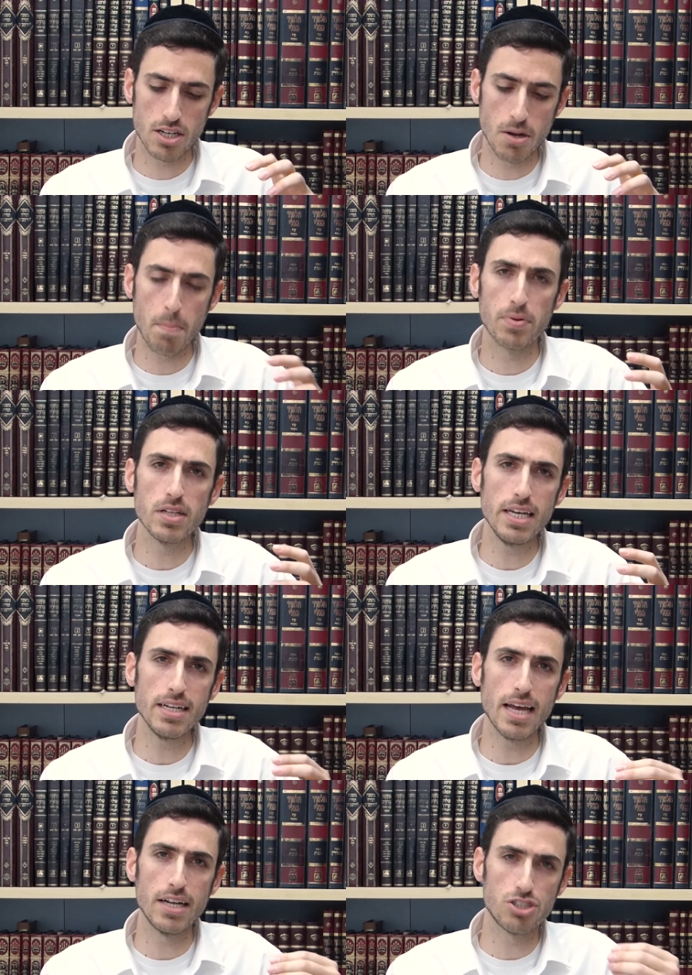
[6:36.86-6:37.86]

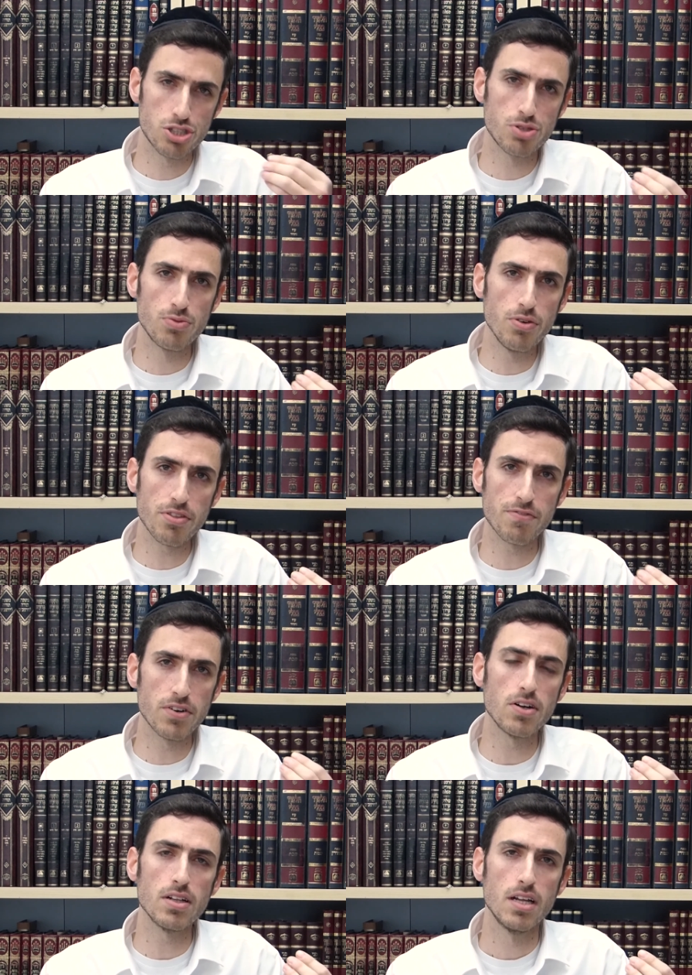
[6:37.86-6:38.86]
complete and
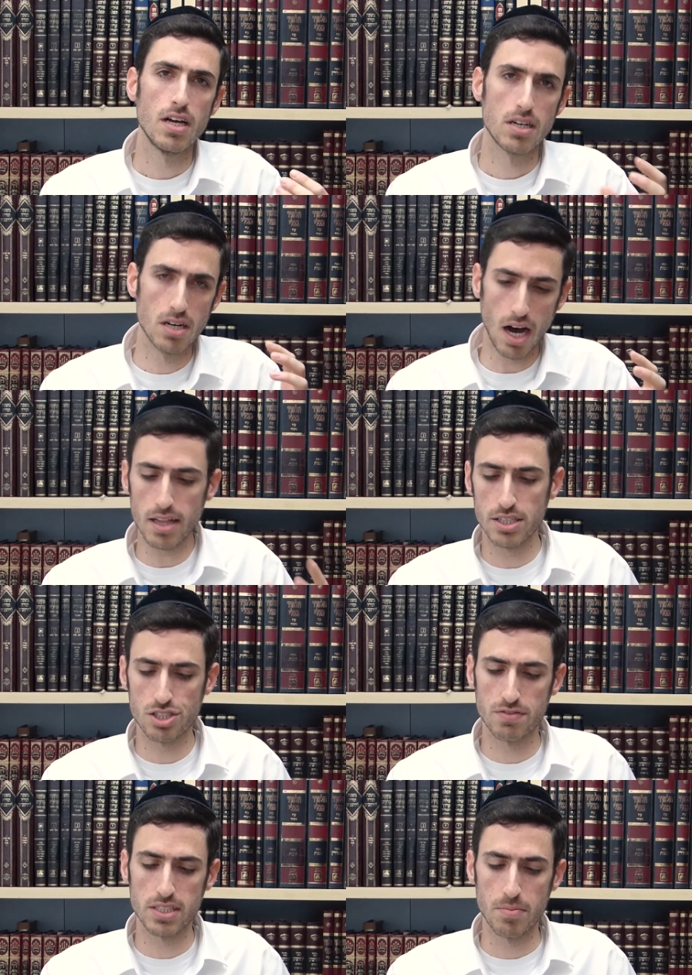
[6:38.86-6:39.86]
truthful
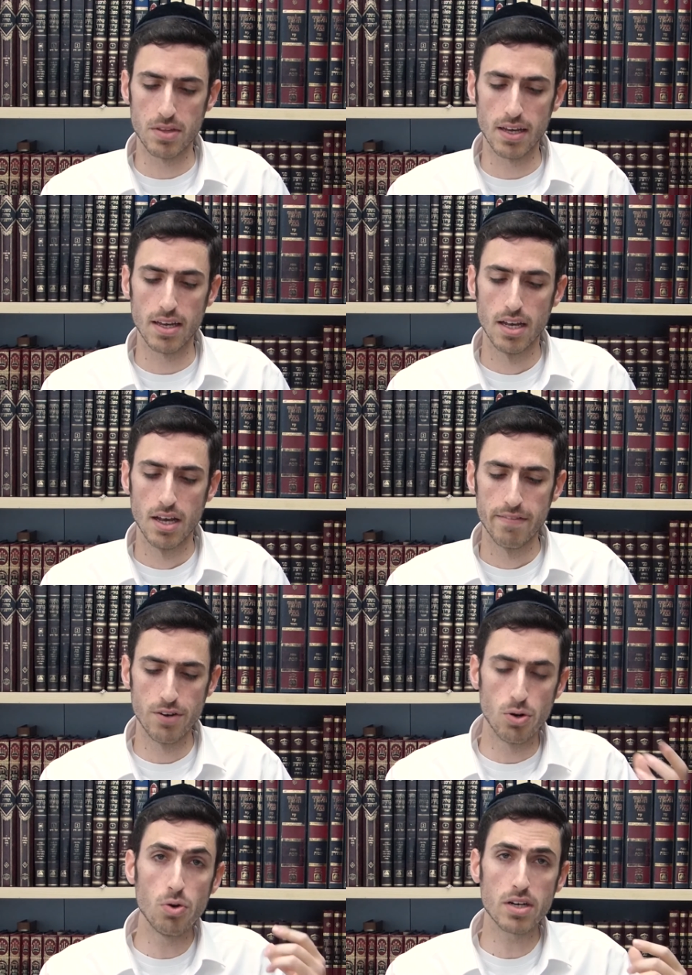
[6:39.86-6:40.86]
knowledge of something.
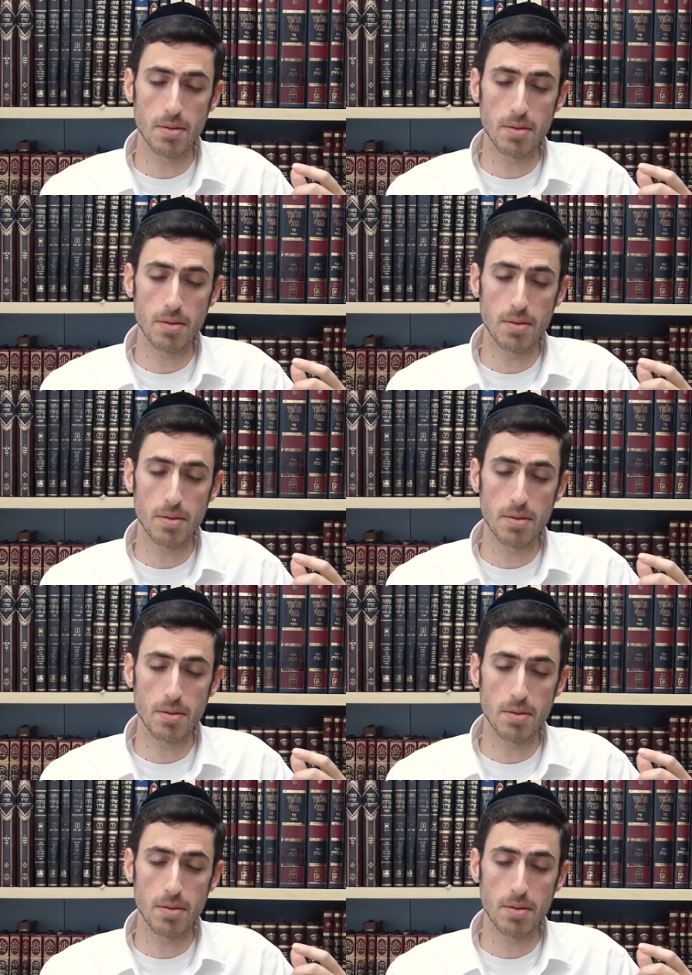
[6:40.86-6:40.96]
It's